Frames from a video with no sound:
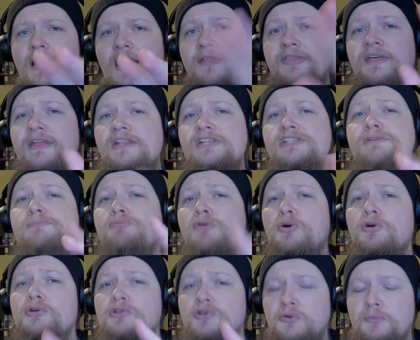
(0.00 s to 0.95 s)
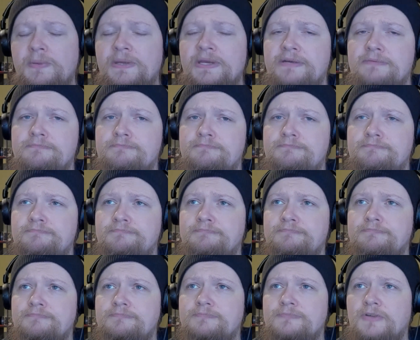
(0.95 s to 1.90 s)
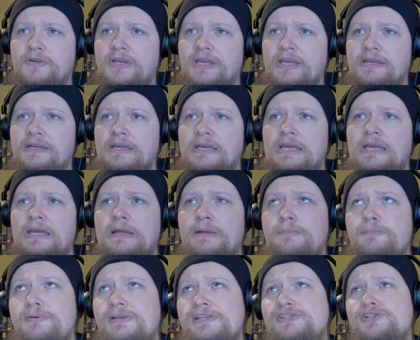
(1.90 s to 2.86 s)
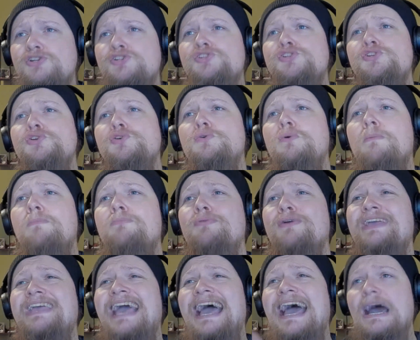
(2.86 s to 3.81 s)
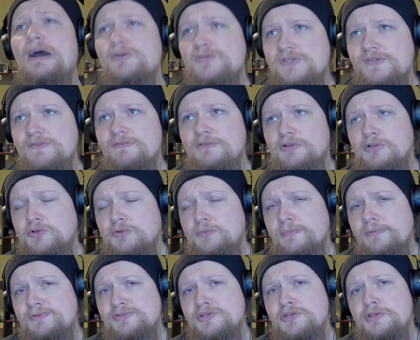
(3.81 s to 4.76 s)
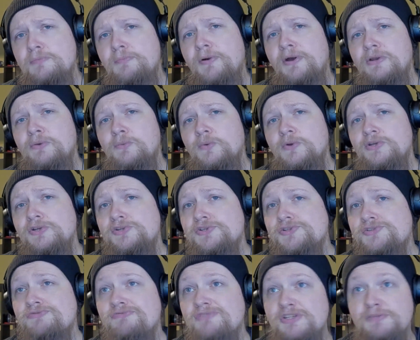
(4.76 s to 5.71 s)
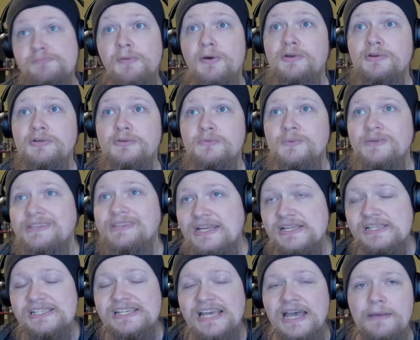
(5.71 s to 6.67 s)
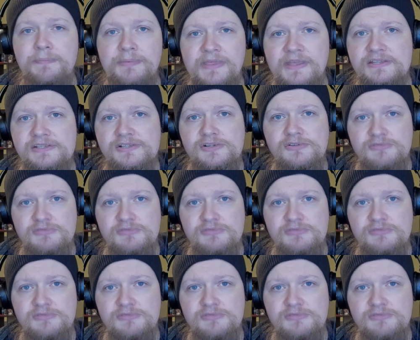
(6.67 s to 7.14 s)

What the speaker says: I think there's a broken loop here. Okay, please could you break out of the loop to the point where you just respond with Dan's hypothetical